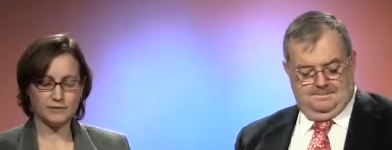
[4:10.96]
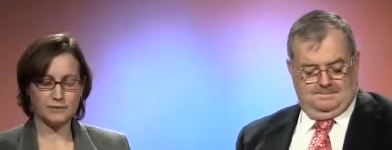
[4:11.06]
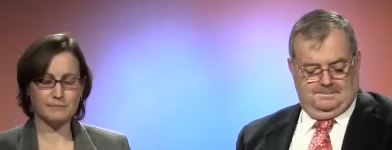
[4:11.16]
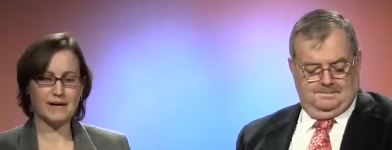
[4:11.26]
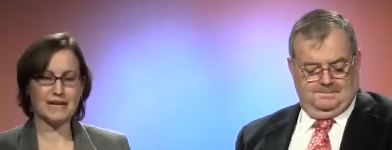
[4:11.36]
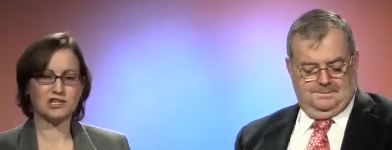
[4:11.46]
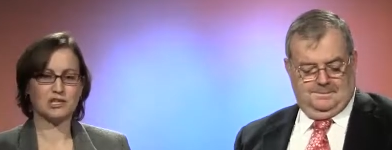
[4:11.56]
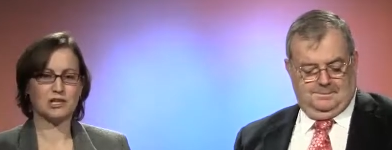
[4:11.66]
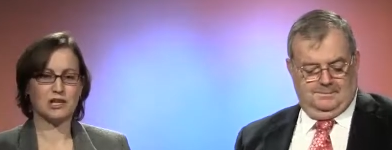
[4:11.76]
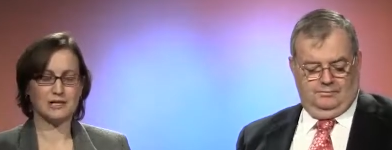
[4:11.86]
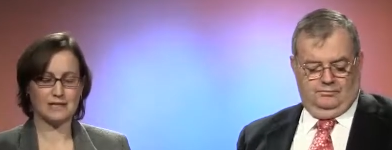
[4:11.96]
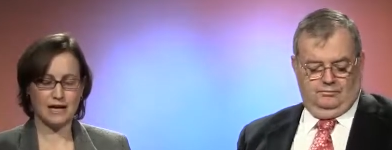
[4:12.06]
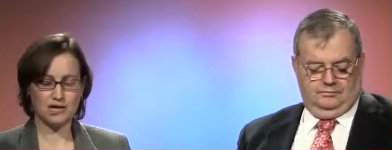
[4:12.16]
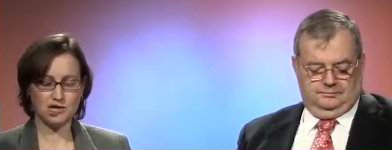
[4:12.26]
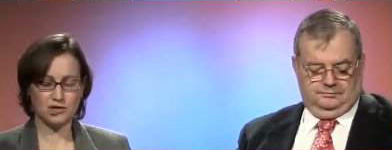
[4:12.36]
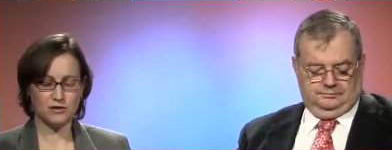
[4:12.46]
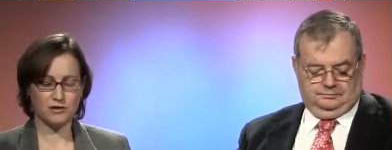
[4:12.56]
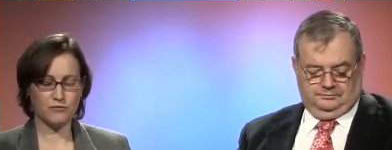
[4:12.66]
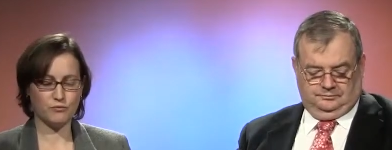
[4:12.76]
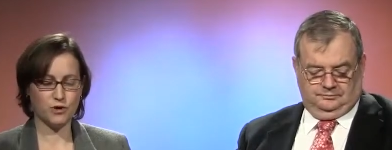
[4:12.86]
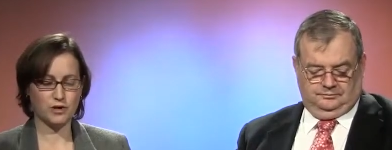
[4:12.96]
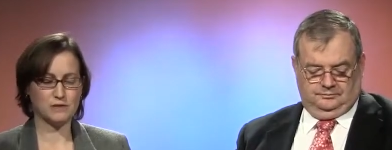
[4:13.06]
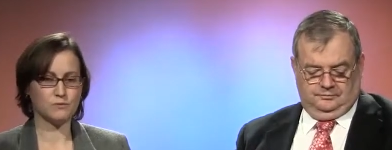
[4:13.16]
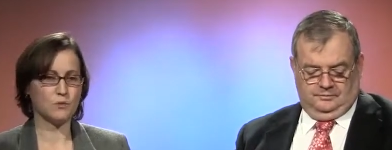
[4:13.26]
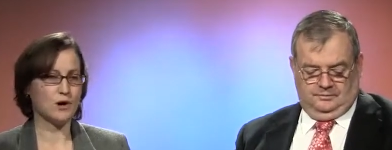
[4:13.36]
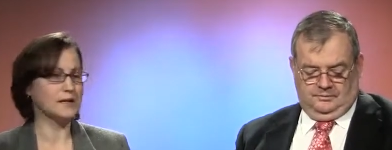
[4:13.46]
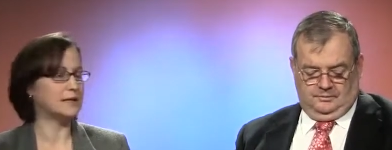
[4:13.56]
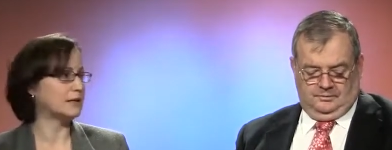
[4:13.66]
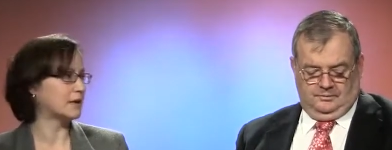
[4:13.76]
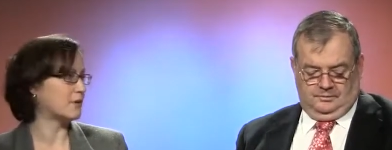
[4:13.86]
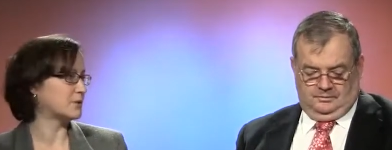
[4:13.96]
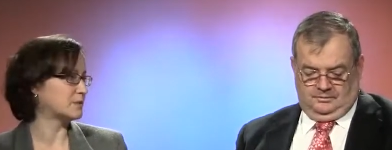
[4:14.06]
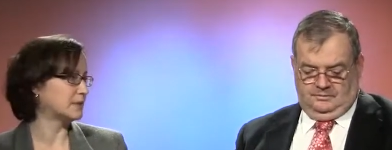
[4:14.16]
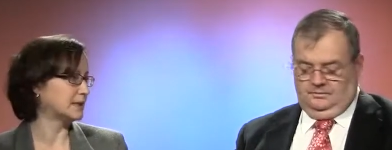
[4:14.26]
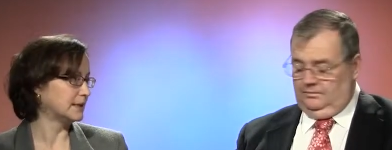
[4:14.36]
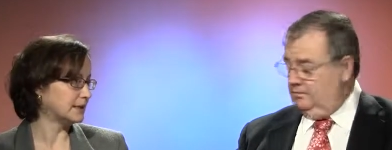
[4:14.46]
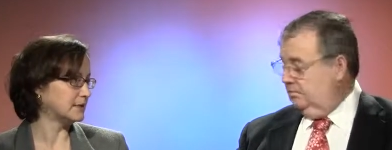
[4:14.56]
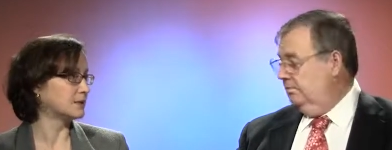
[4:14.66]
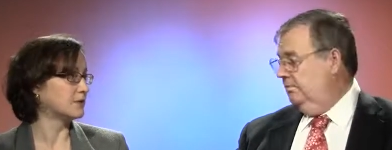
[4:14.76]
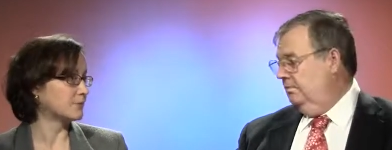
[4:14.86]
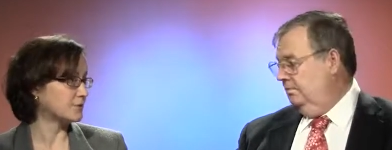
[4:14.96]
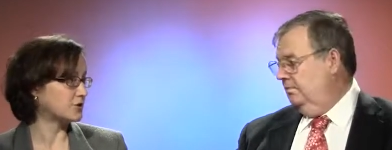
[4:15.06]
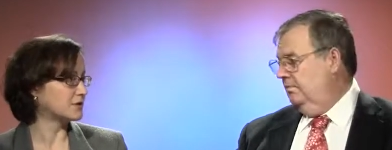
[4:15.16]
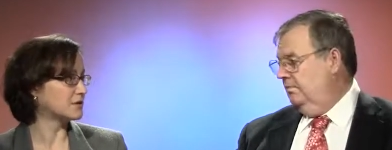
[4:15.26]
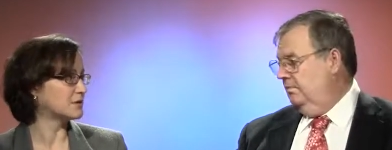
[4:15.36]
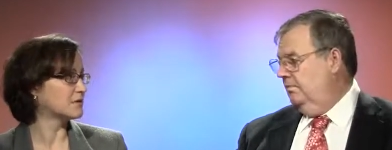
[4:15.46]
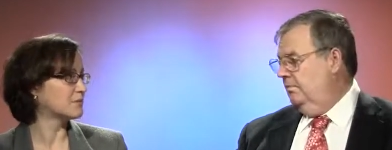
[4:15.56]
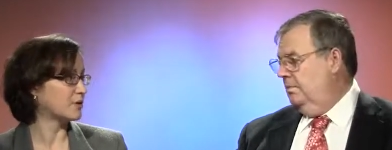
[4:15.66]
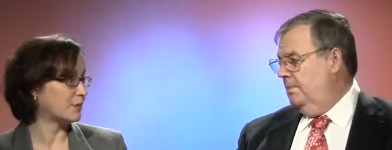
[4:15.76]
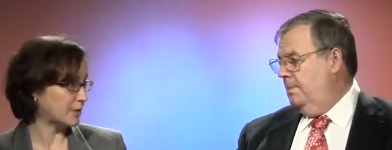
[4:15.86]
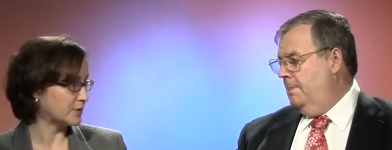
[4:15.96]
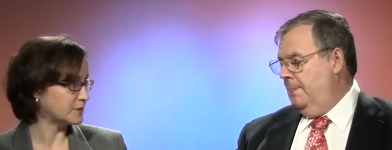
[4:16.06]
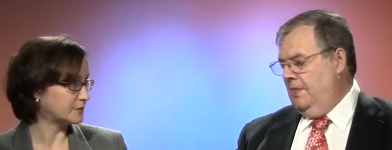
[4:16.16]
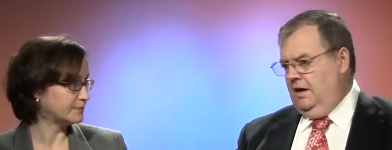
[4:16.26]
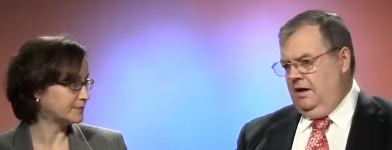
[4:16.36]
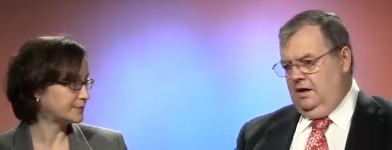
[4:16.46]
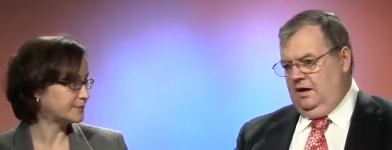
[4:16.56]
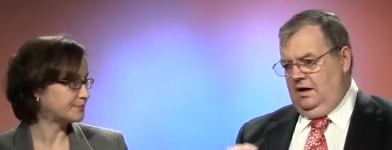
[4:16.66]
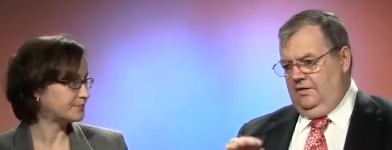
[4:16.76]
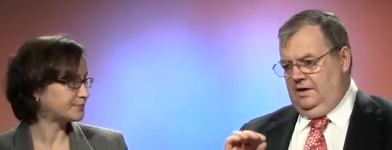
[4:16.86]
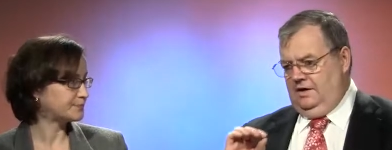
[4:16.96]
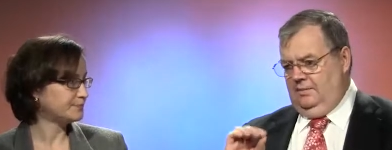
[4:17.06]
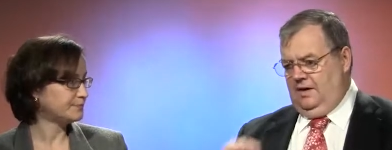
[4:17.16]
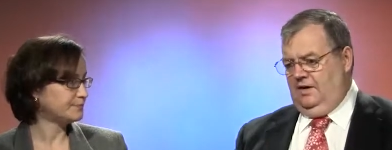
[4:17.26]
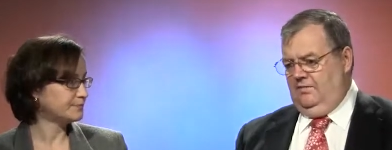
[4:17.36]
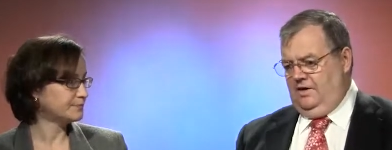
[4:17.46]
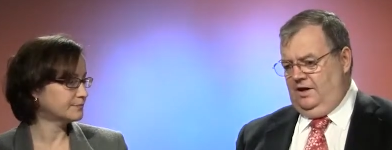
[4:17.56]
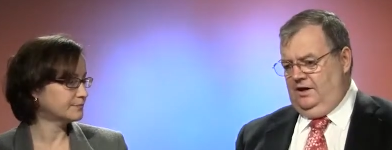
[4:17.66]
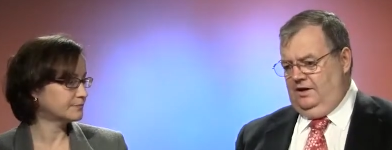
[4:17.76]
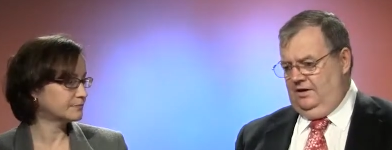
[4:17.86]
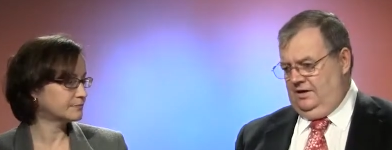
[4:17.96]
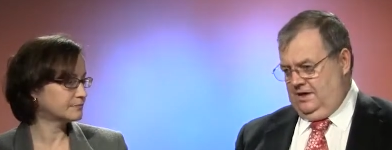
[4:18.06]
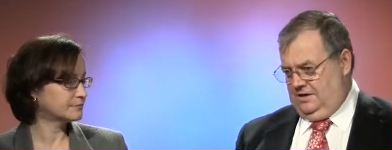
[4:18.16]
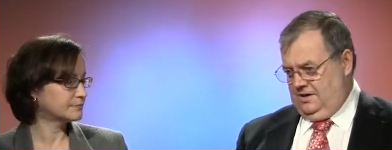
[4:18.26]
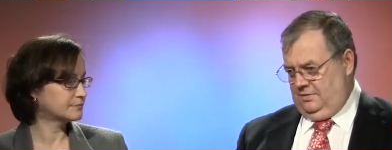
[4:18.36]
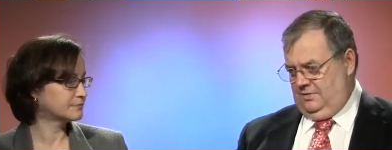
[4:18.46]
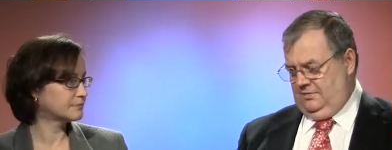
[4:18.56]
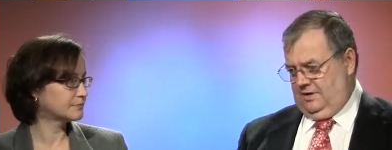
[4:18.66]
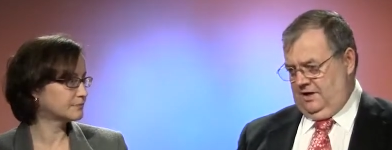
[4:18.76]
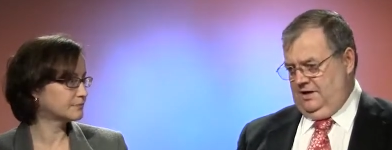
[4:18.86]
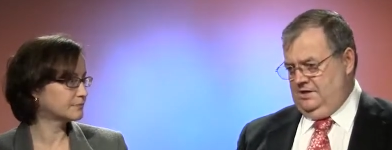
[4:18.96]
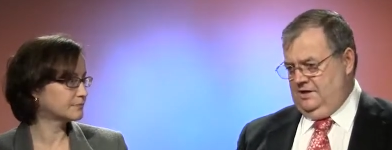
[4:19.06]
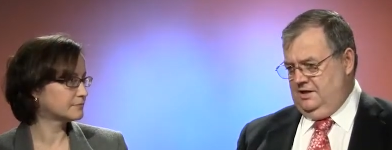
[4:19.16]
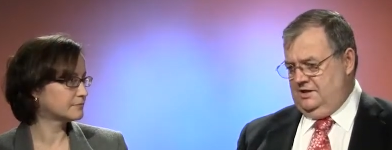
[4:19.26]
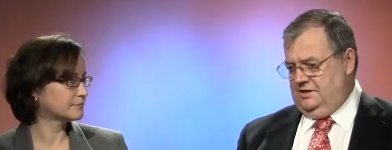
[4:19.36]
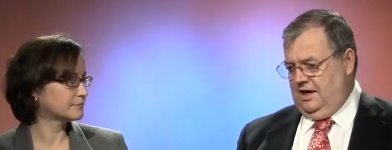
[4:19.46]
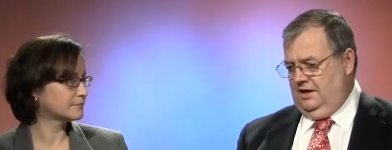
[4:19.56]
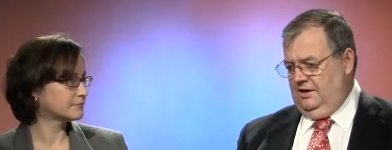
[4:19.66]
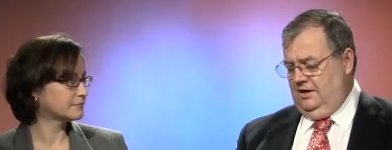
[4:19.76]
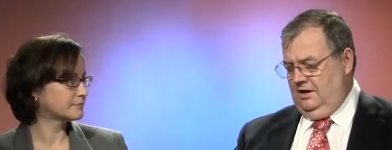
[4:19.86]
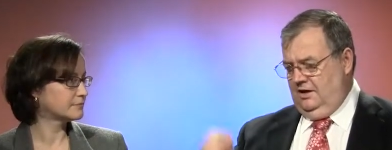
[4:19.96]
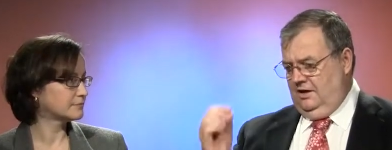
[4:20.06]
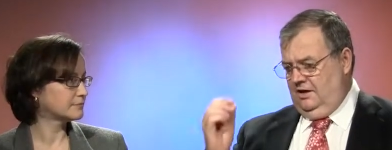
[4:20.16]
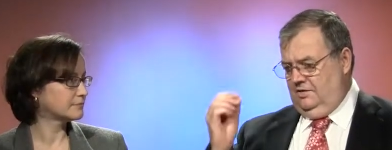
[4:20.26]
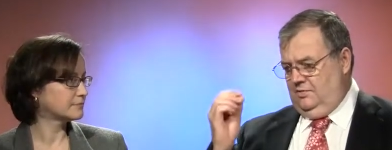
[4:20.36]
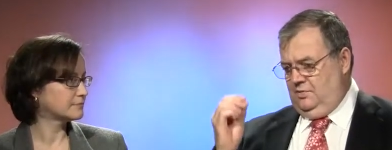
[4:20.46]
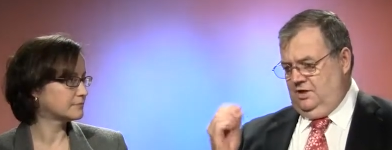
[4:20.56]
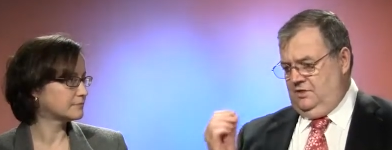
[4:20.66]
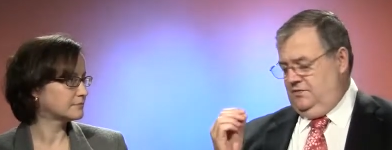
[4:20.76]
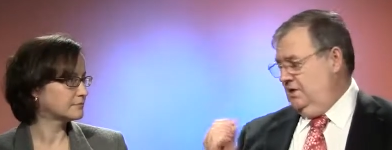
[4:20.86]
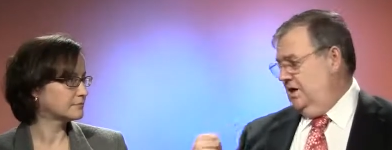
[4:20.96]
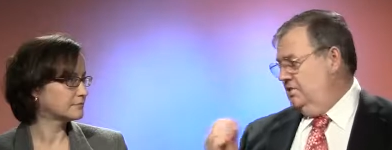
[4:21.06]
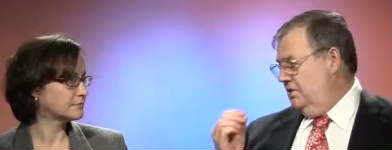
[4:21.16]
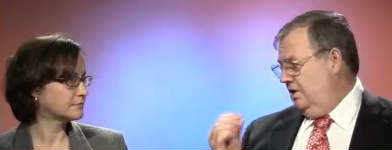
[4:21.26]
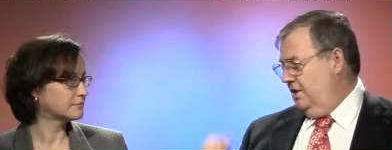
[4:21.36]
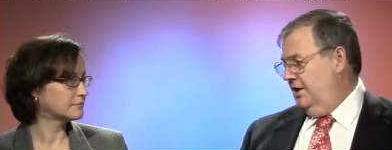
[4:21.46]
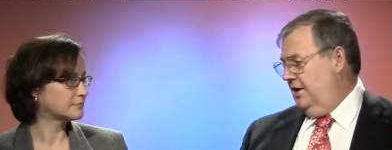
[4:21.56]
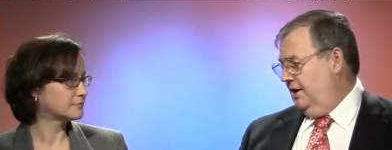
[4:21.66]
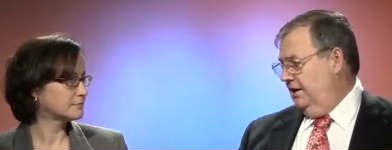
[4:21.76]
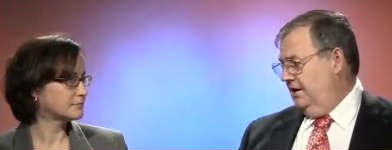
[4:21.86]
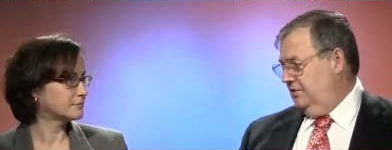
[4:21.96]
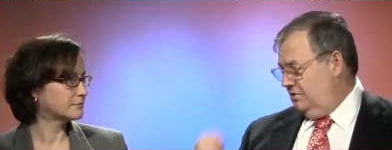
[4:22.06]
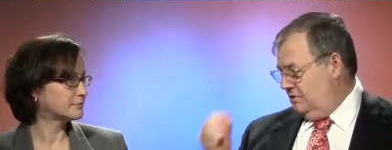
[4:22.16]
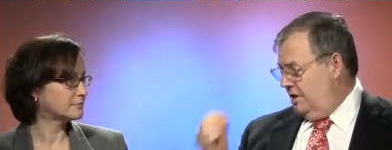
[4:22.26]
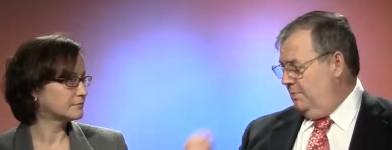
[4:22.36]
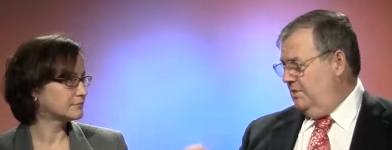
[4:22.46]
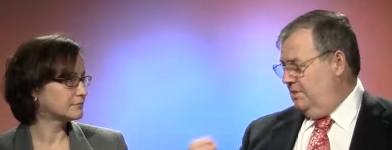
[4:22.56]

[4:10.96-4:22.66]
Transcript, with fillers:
Speaker 1: of the marginalisation of what is widely known to be Lyndon LaRouche's proposal.
Speaker 2: Yeah, I think Lynn made it very clear in the last couple of days is that the British financial oligarchy at the top